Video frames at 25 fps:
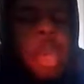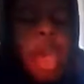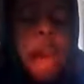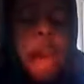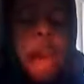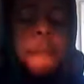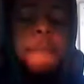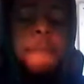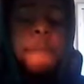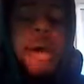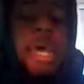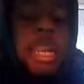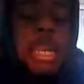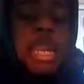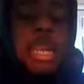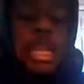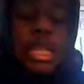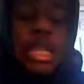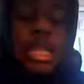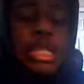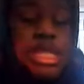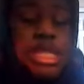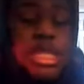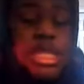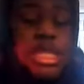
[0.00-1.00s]
I'm about to
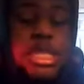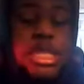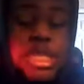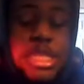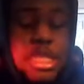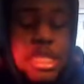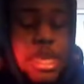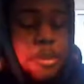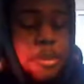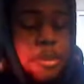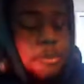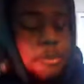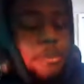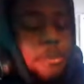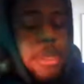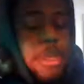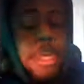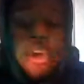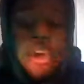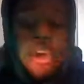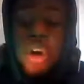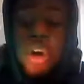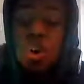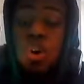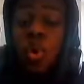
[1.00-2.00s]
listen to some
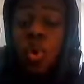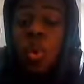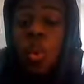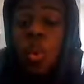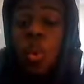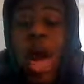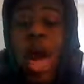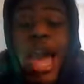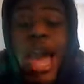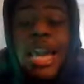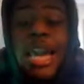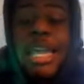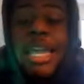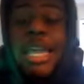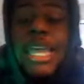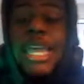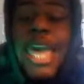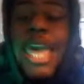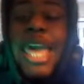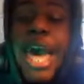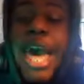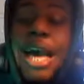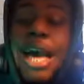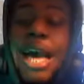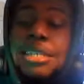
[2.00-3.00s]
wackity
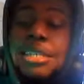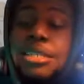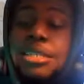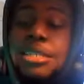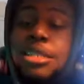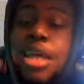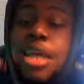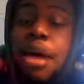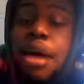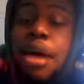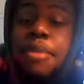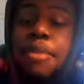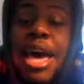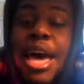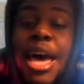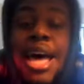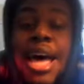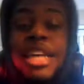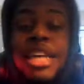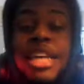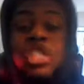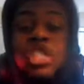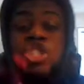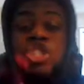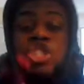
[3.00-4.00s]
ass, dumb
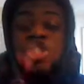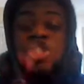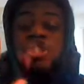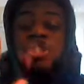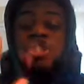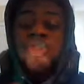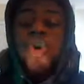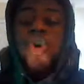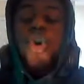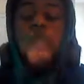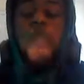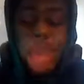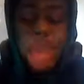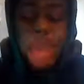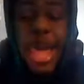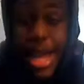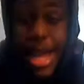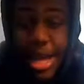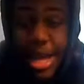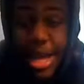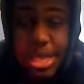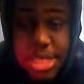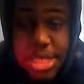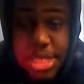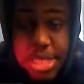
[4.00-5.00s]
ass, stupid
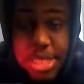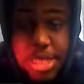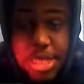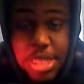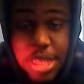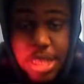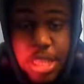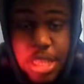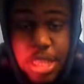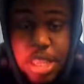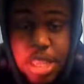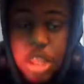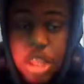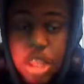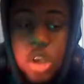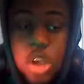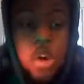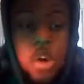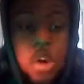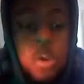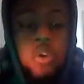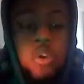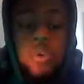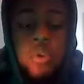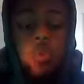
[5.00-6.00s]
ass,
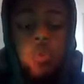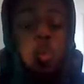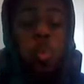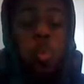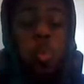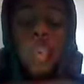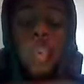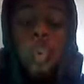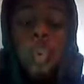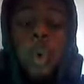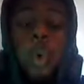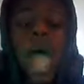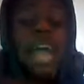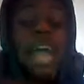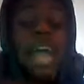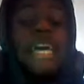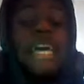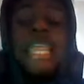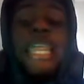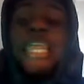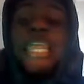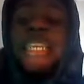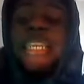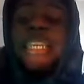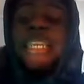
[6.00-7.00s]

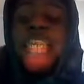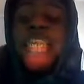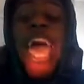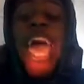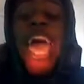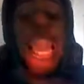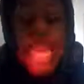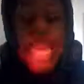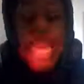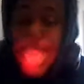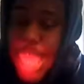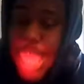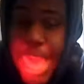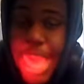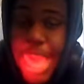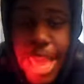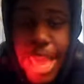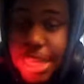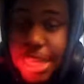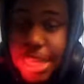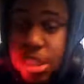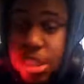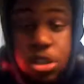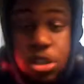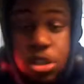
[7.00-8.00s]
wackity dackity
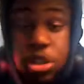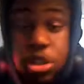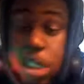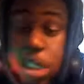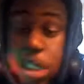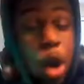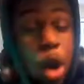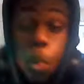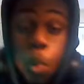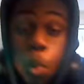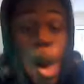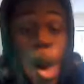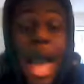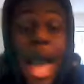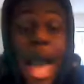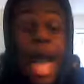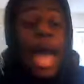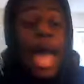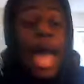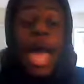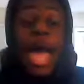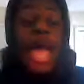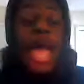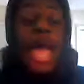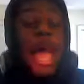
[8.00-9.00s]
ass.
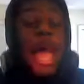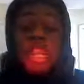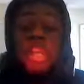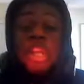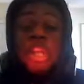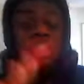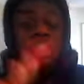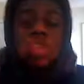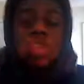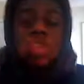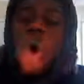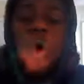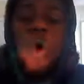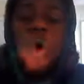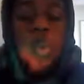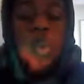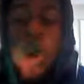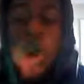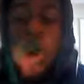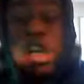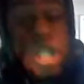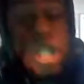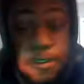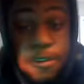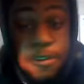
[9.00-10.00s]
There's no
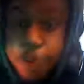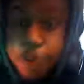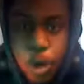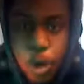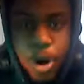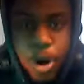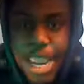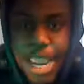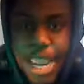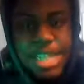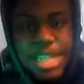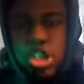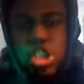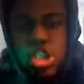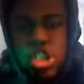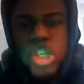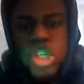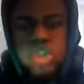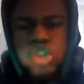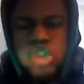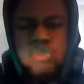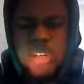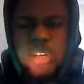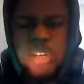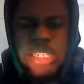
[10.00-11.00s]
words for it. It's
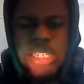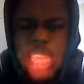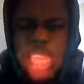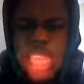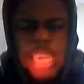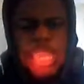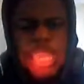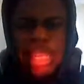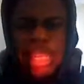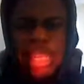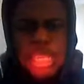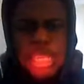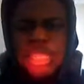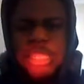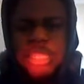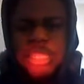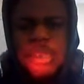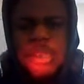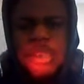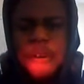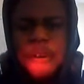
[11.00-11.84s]
just ridiculous.